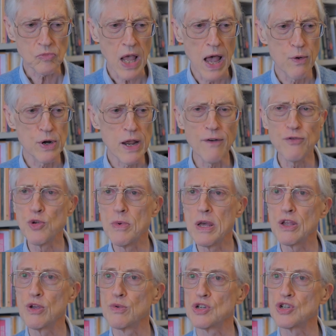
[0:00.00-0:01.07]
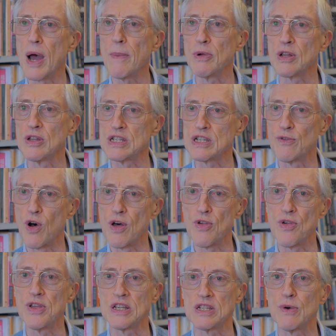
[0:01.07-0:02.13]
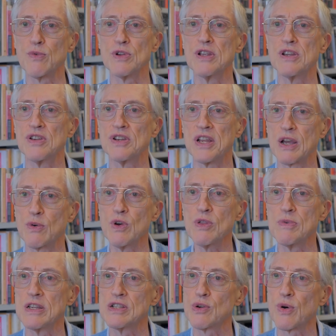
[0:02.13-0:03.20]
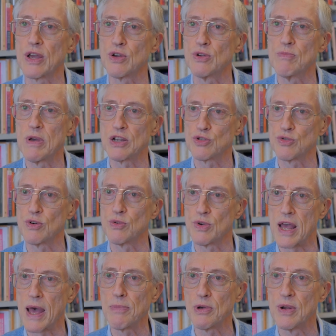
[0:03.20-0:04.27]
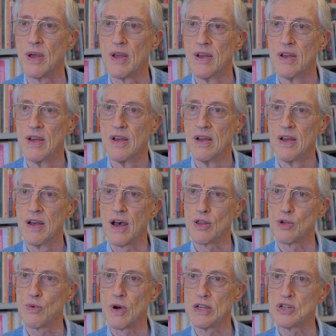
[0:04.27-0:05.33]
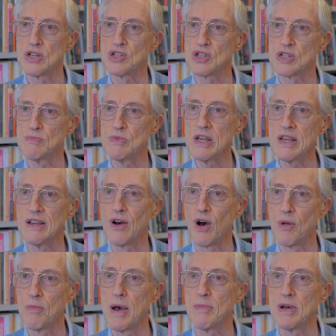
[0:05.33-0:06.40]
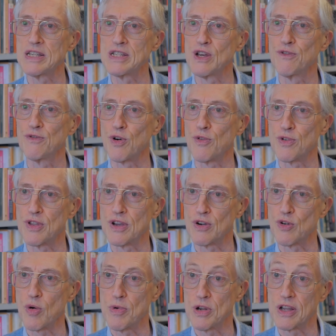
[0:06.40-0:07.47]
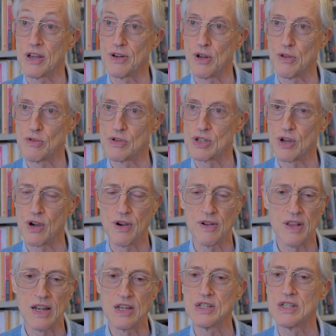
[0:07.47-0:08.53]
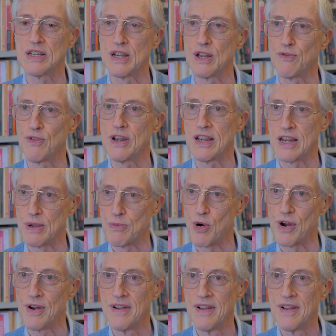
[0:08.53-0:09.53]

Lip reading: I would have to make you a shopping list of all the things I would need to take with me so I could make sure it would happen. Otherwise, it's just me all by myself over there orbiting another star, and that isn't any fun anymore.